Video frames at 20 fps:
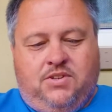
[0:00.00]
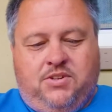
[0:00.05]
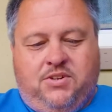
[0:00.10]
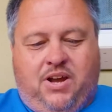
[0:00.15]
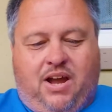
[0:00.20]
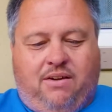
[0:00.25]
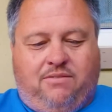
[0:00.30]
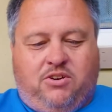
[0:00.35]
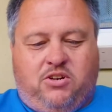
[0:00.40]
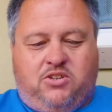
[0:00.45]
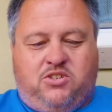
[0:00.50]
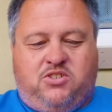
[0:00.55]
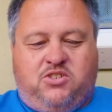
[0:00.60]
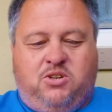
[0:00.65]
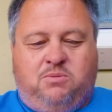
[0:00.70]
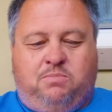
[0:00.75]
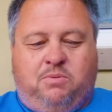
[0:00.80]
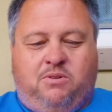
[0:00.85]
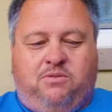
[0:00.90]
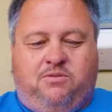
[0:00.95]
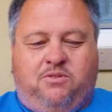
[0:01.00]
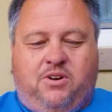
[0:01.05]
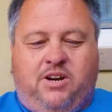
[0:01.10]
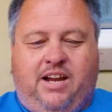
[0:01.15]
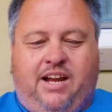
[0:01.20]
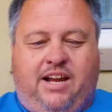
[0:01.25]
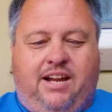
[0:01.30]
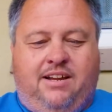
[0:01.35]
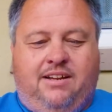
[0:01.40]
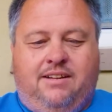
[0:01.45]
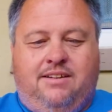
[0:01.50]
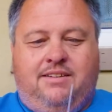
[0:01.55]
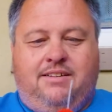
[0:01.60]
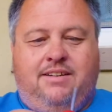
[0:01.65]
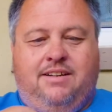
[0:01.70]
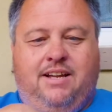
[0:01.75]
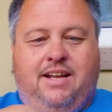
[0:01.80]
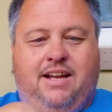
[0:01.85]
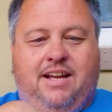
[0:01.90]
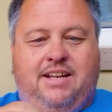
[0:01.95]
You have your super free
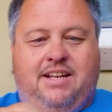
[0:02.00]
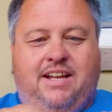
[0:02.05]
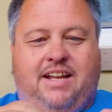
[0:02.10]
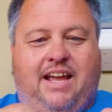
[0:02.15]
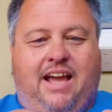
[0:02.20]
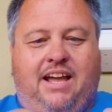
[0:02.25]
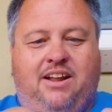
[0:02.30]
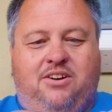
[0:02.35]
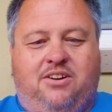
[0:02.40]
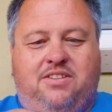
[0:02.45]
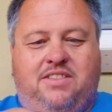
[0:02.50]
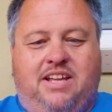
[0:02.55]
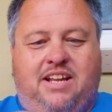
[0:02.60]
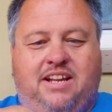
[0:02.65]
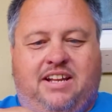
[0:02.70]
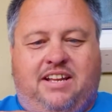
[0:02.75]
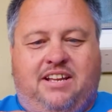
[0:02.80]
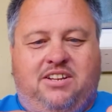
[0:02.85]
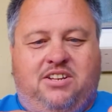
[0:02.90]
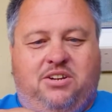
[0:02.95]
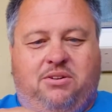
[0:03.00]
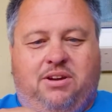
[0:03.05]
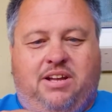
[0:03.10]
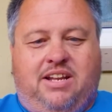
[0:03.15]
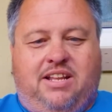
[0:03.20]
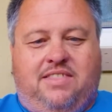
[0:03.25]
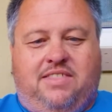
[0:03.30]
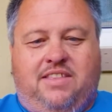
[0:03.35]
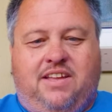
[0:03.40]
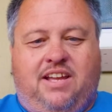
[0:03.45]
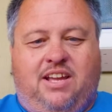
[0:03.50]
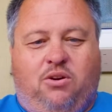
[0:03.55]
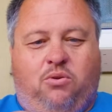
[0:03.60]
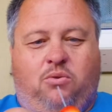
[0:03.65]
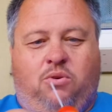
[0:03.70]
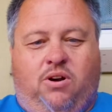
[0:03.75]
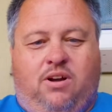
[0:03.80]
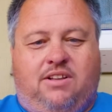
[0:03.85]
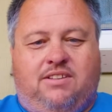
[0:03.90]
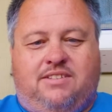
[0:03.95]
indicator that it can do anything it
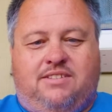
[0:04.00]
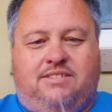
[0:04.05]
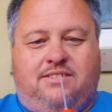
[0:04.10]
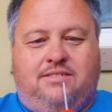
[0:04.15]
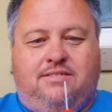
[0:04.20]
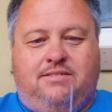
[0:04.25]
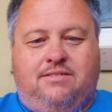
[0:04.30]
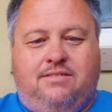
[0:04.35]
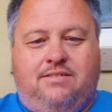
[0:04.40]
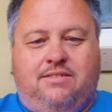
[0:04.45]
wants,